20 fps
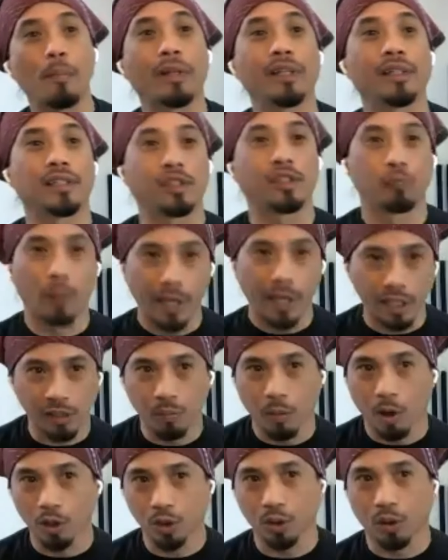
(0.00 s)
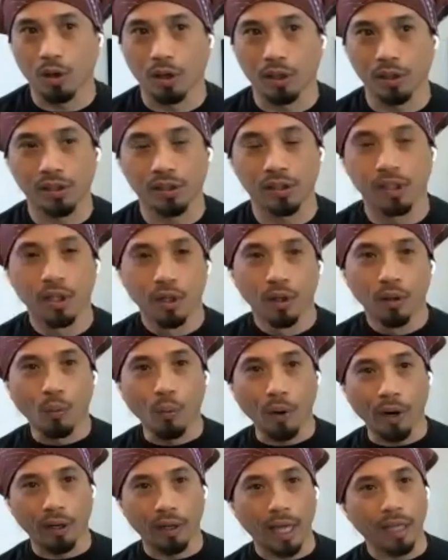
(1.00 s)
weapons-based martial arts,
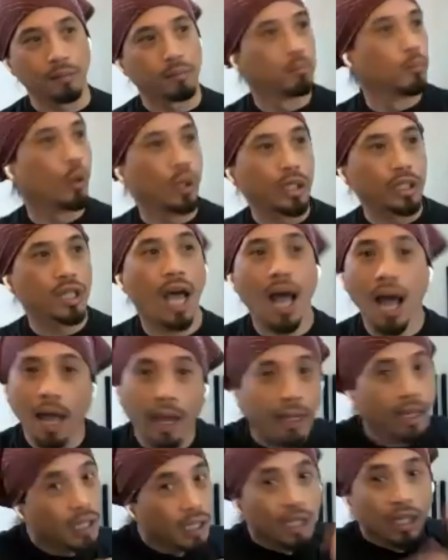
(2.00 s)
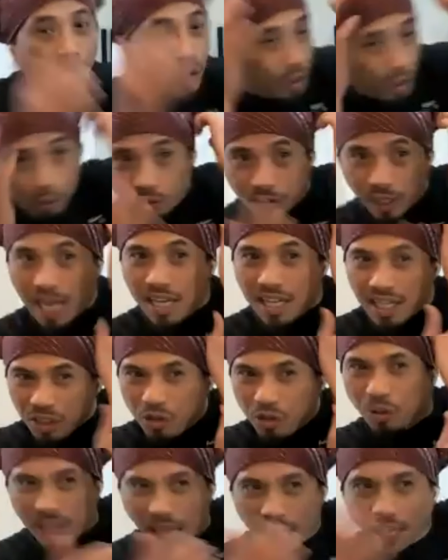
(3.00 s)
where like Muay Thai, you're
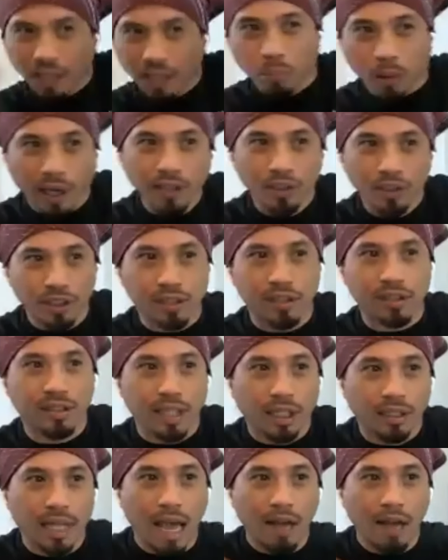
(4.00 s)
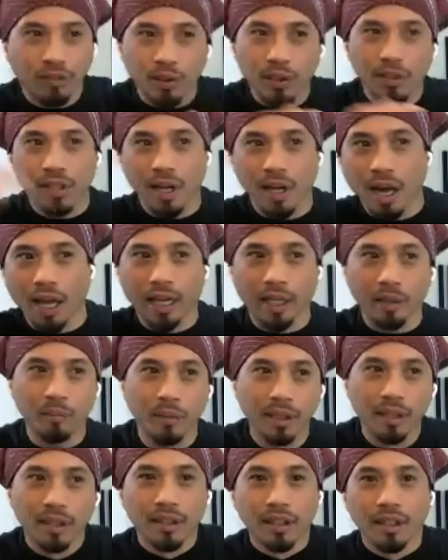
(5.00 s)
taking punches, and after a
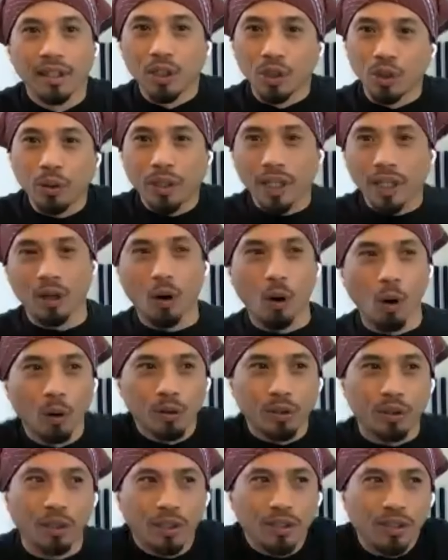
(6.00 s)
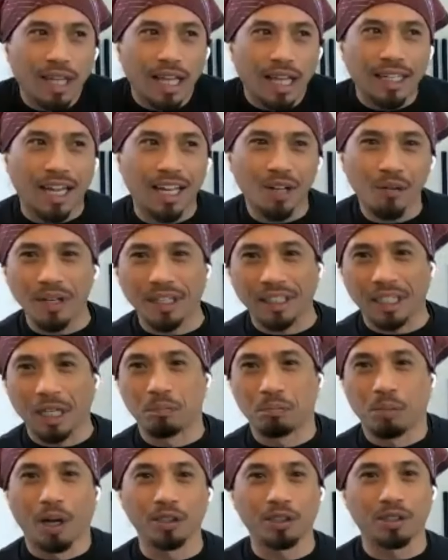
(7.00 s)
time you get older and you're like, I don't want to
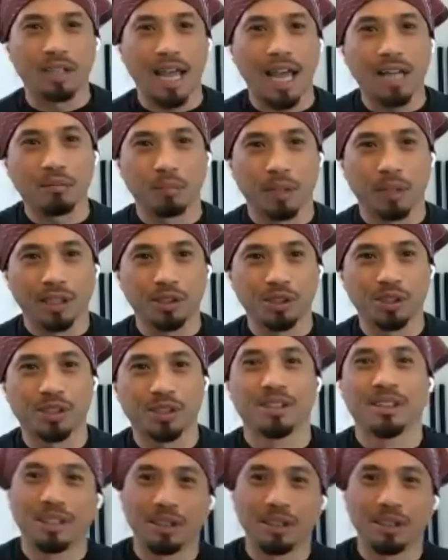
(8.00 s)
get punched that much.